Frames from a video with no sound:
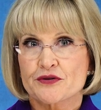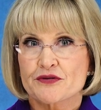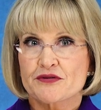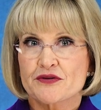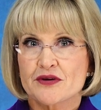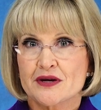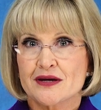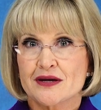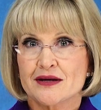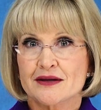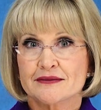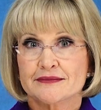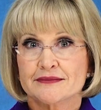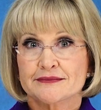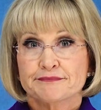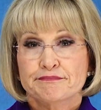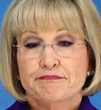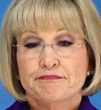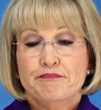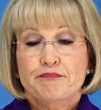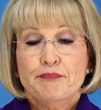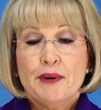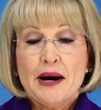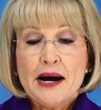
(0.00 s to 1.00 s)
Thing.
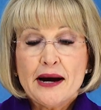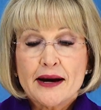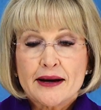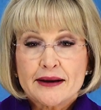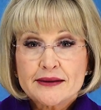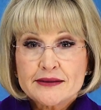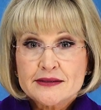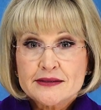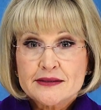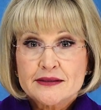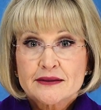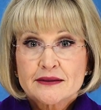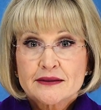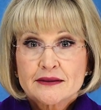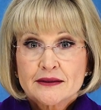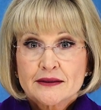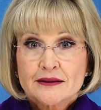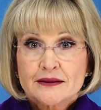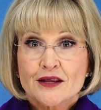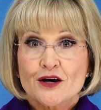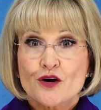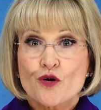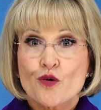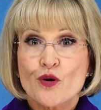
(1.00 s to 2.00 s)
But
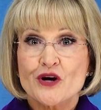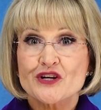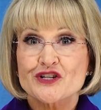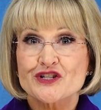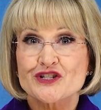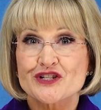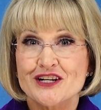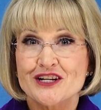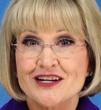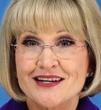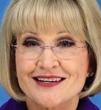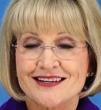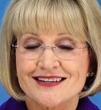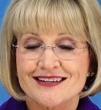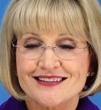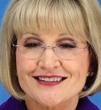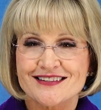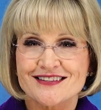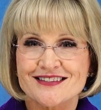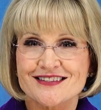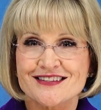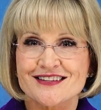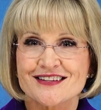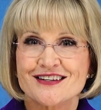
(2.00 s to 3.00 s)
the question
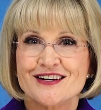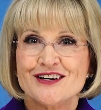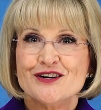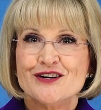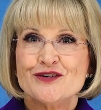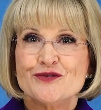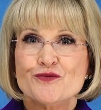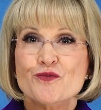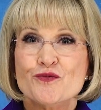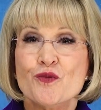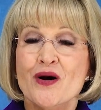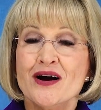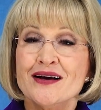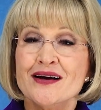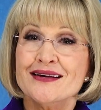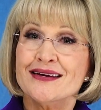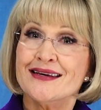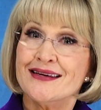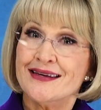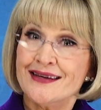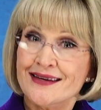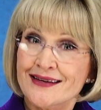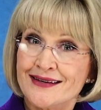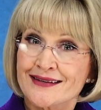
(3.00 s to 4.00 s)
is, what
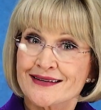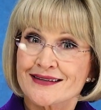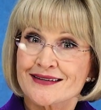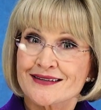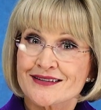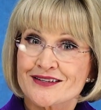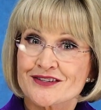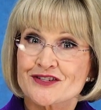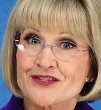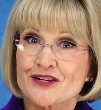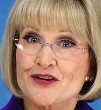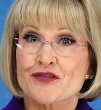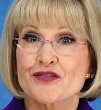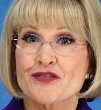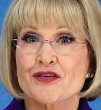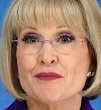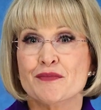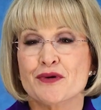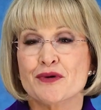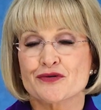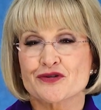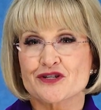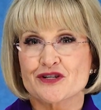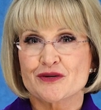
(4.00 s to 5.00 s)
is the
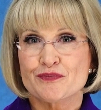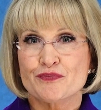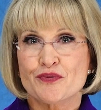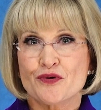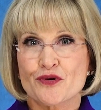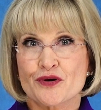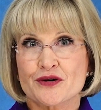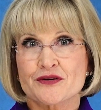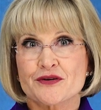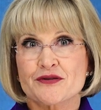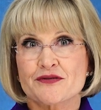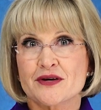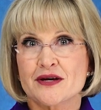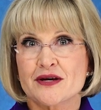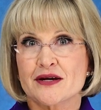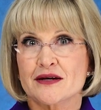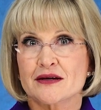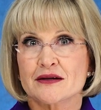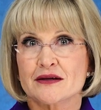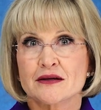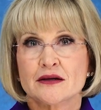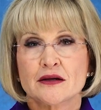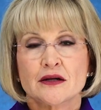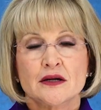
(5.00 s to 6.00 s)
most important
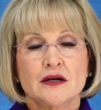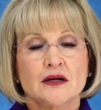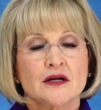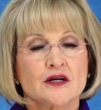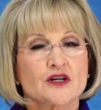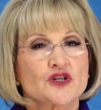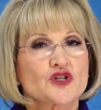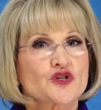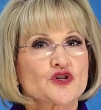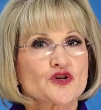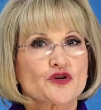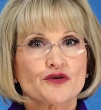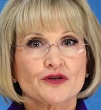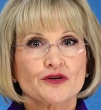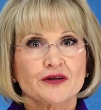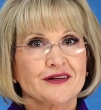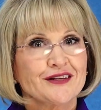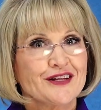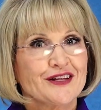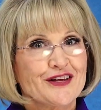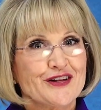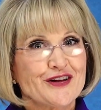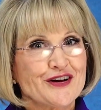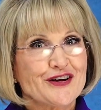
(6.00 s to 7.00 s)
thing?
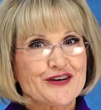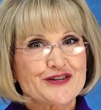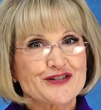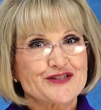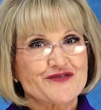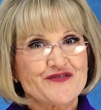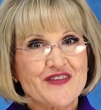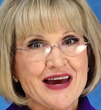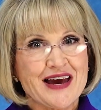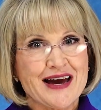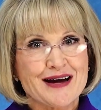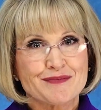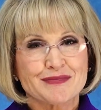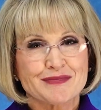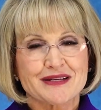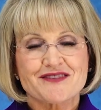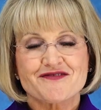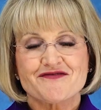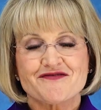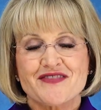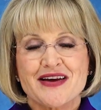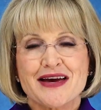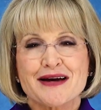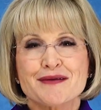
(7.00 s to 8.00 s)
Certainly there's family.
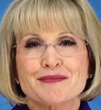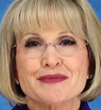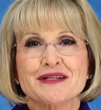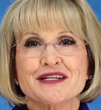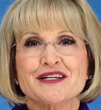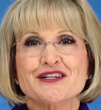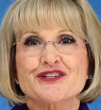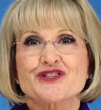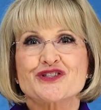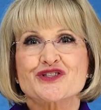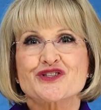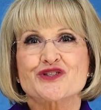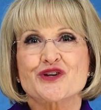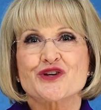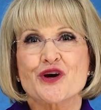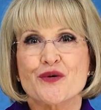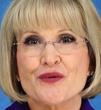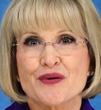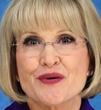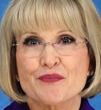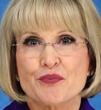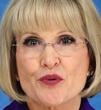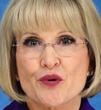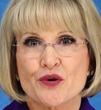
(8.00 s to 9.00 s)
Family is so
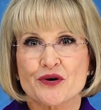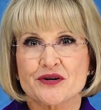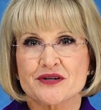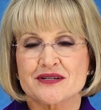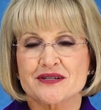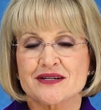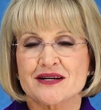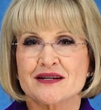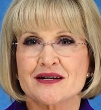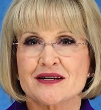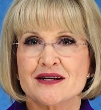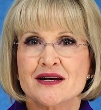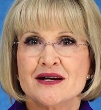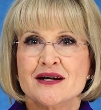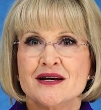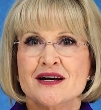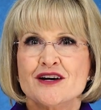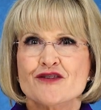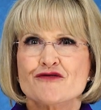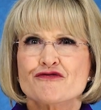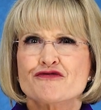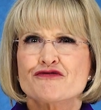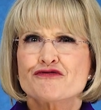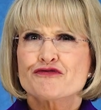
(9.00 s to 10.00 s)
important, and
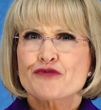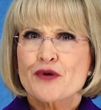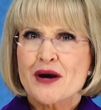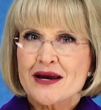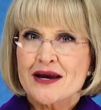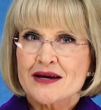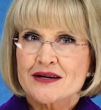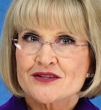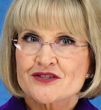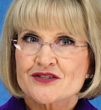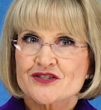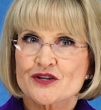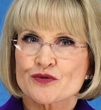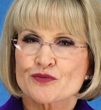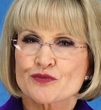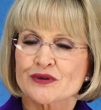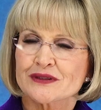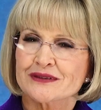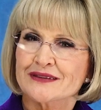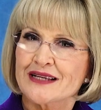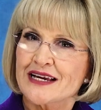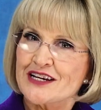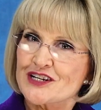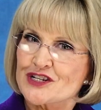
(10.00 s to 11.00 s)
friends and
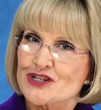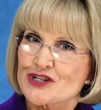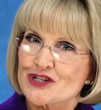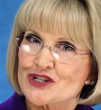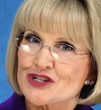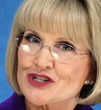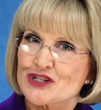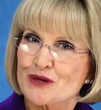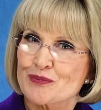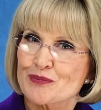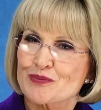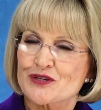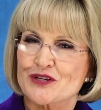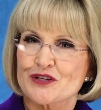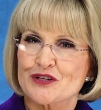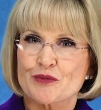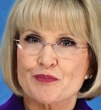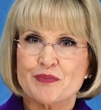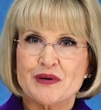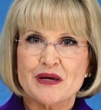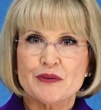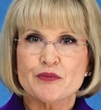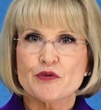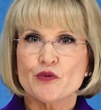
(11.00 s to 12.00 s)
relationships and the
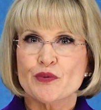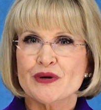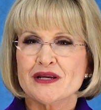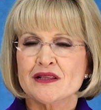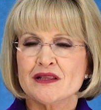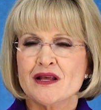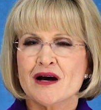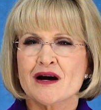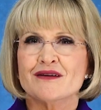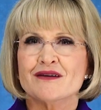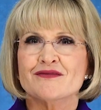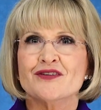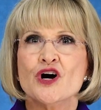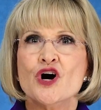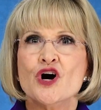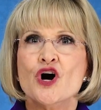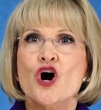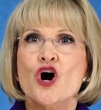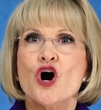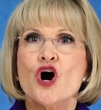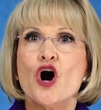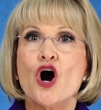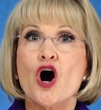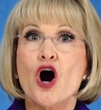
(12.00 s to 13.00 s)
people we love.
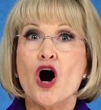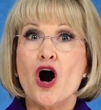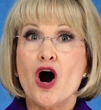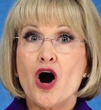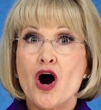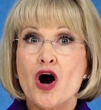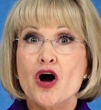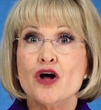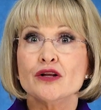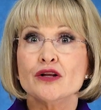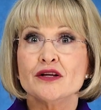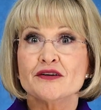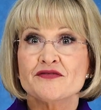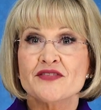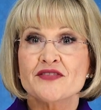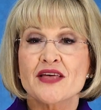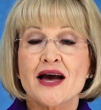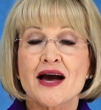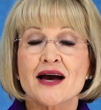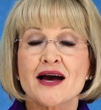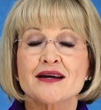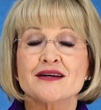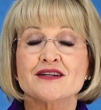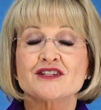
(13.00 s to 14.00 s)
All of
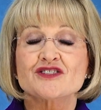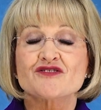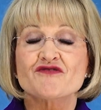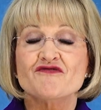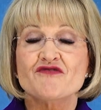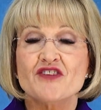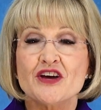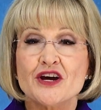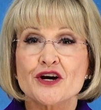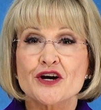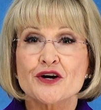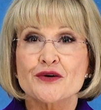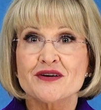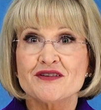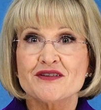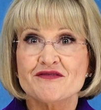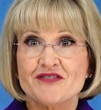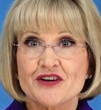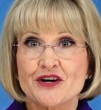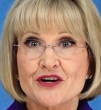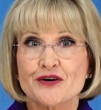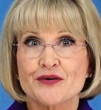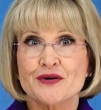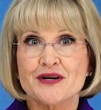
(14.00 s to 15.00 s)
that is very,
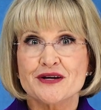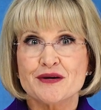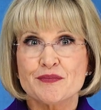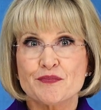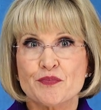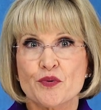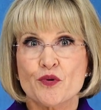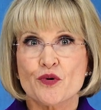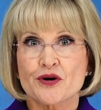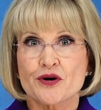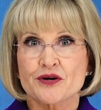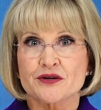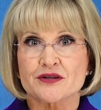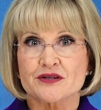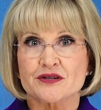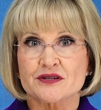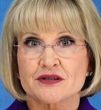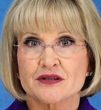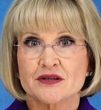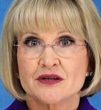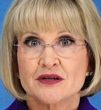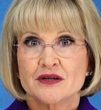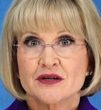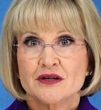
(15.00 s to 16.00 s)
very important
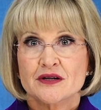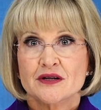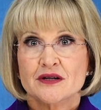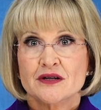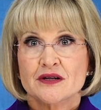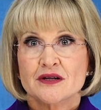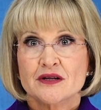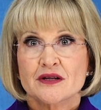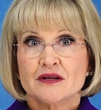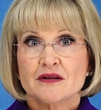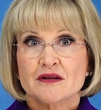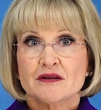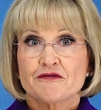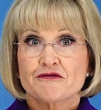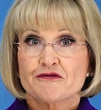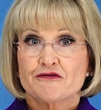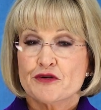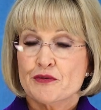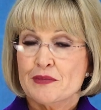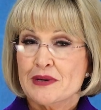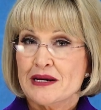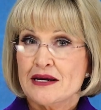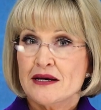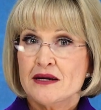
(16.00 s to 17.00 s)
for
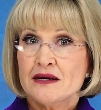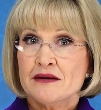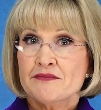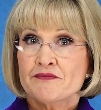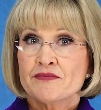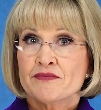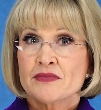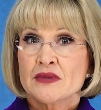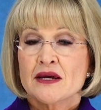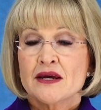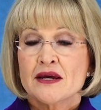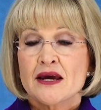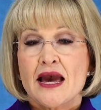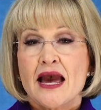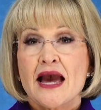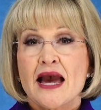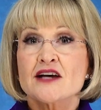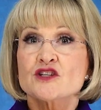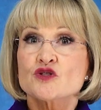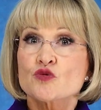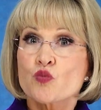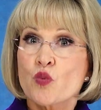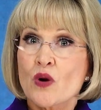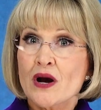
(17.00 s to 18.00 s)
me,
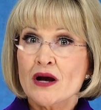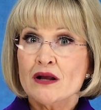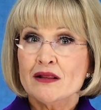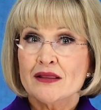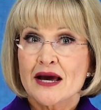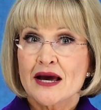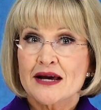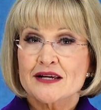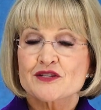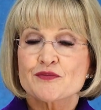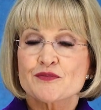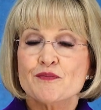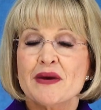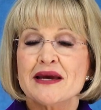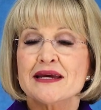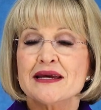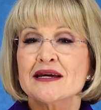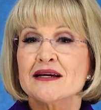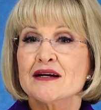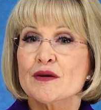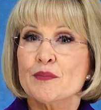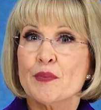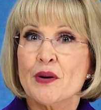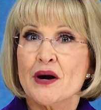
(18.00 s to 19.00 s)
as well as
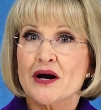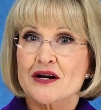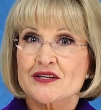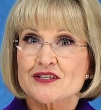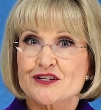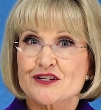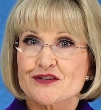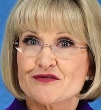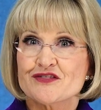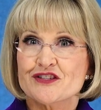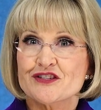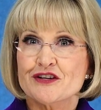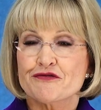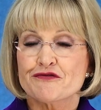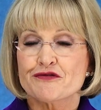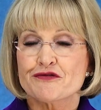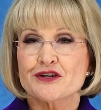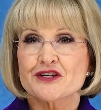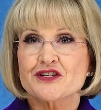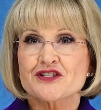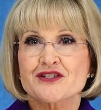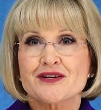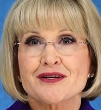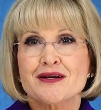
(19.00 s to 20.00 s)
making a positive
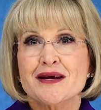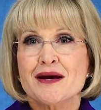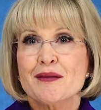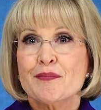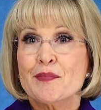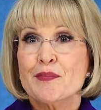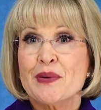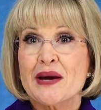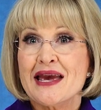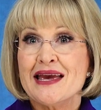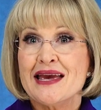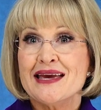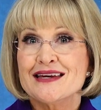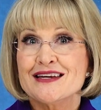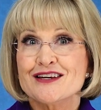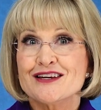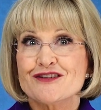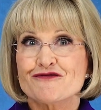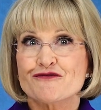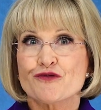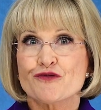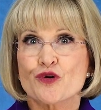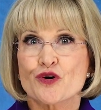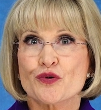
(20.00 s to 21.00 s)
difference and paying it
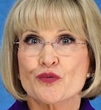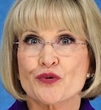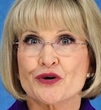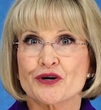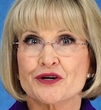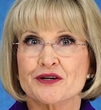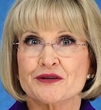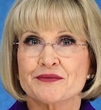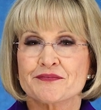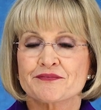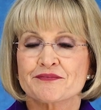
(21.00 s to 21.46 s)
forward.